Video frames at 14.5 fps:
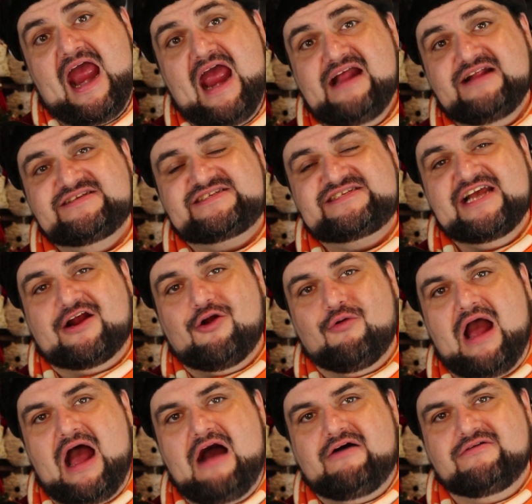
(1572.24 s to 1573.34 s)
and stick
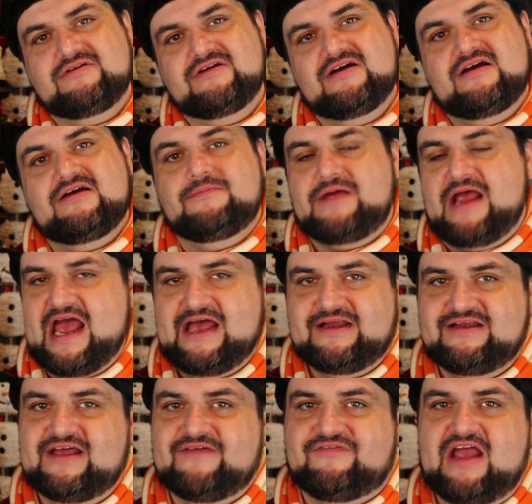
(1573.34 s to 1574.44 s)
around.
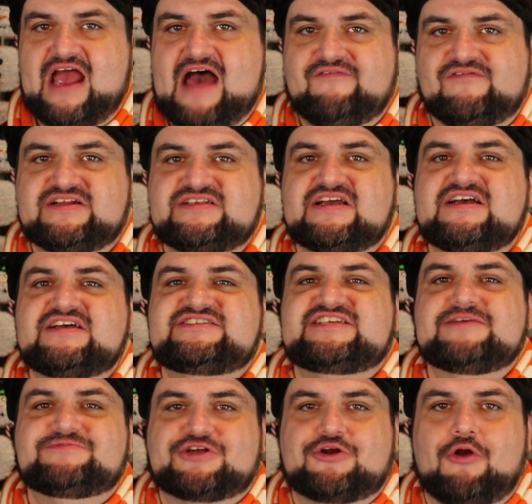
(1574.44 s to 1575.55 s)
And if you haven't,
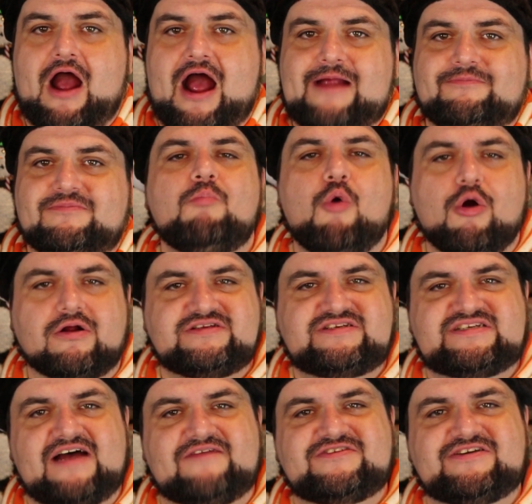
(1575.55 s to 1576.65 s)
subscribe. More
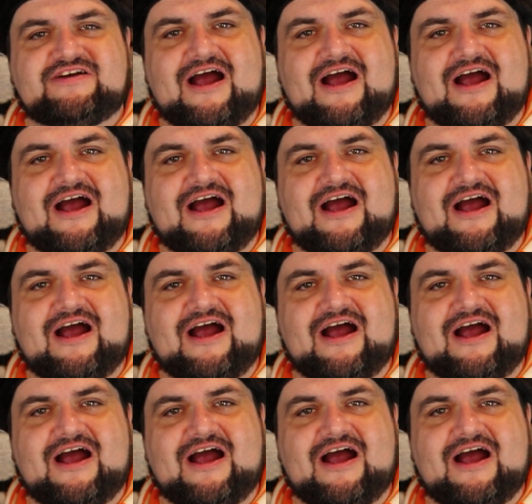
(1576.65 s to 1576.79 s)
stuff to